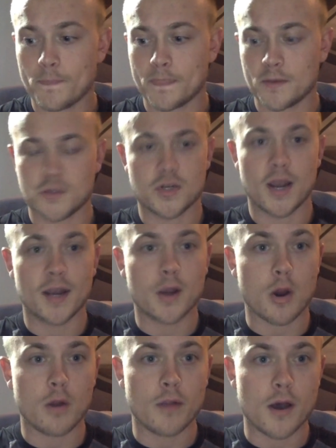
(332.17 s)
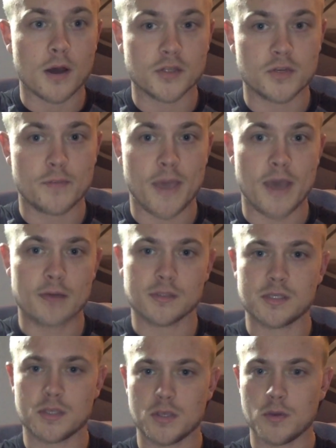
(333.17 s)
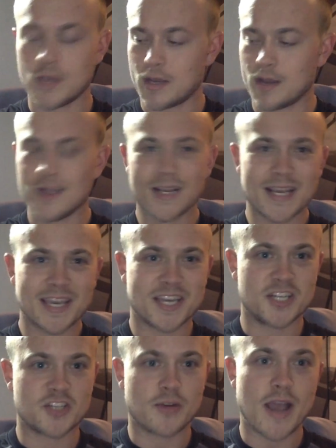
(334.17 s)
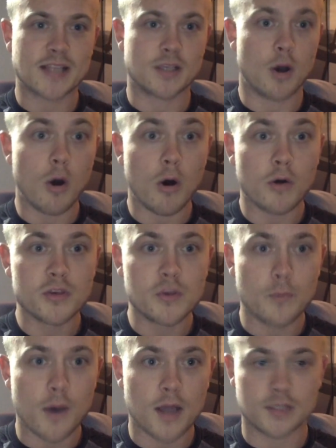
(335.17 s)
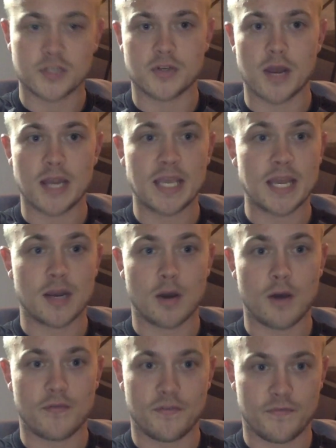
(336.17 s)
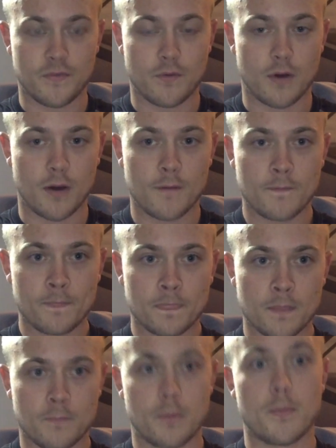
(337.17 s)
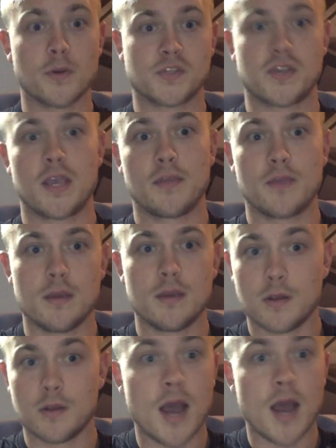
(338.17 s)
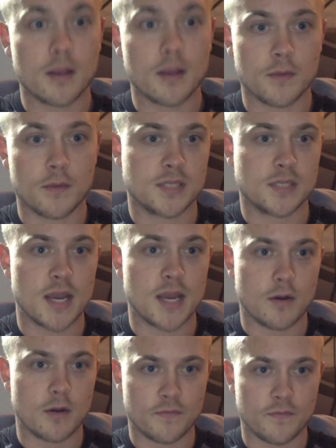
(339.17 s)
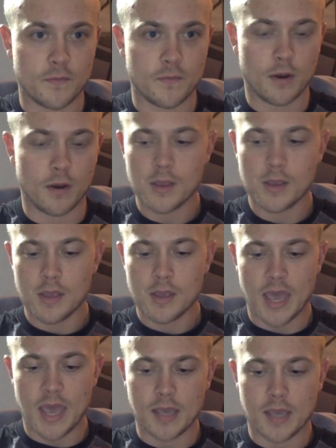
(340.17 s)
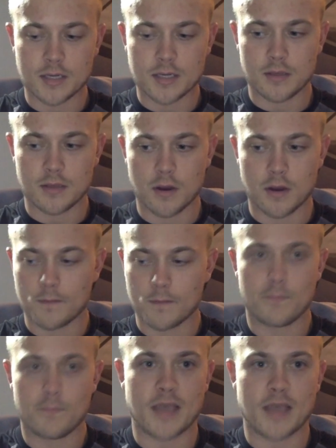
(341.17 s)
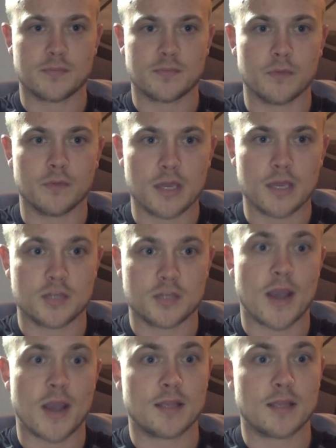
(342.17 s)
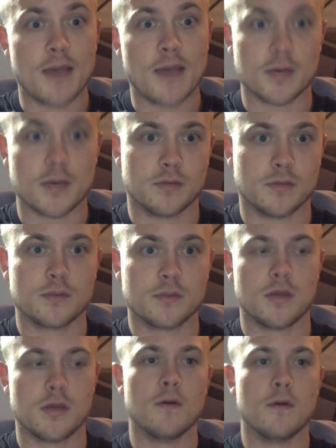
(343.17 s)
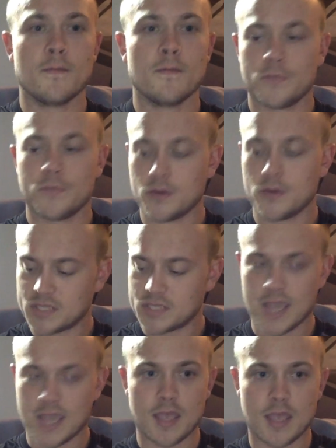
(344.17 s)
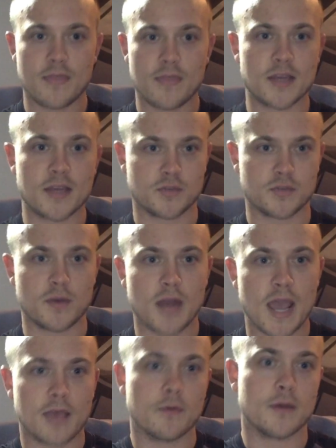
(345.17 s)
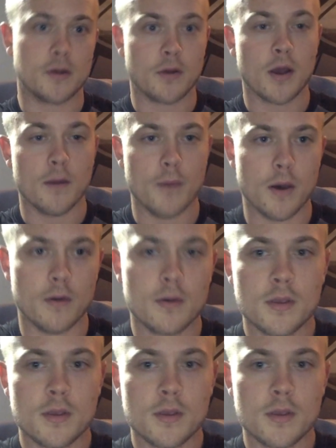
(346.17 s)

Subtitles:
You're trying to curl 100 pounds. You can contract all you want to try and get it off the floor, but most likely you're not going to get it off the floor, and you're maximally contracting that muscle. So you're staying in that joint angle in your elbow.